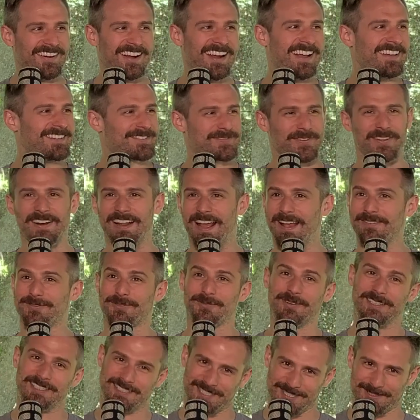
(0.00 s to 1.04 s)
it's funny
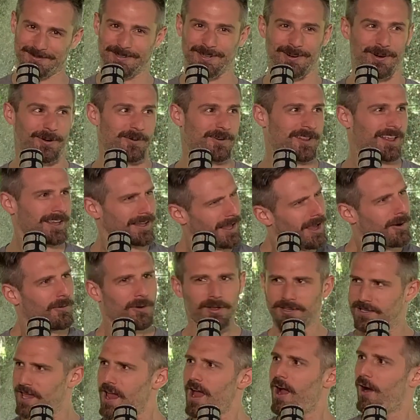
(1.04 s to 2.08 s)
after we just recorded. we're
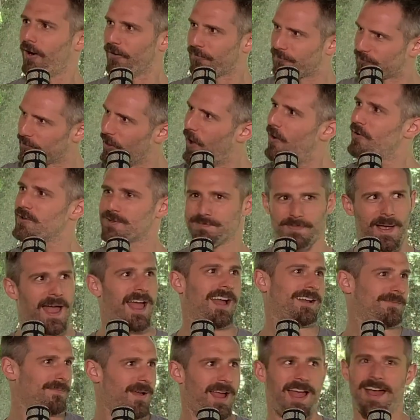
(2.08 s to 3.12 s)
like yeah, our flow's
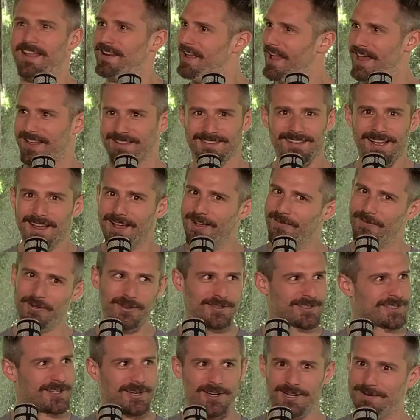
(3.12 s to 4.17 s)
back, man. Yeah, it
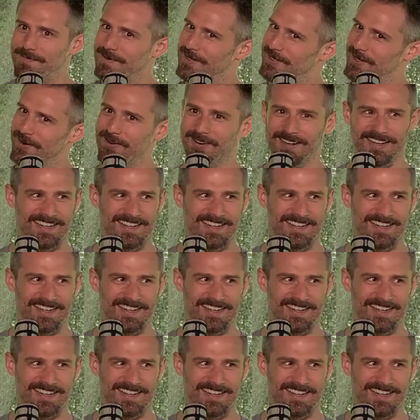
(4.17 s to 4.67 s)
feels good to be doing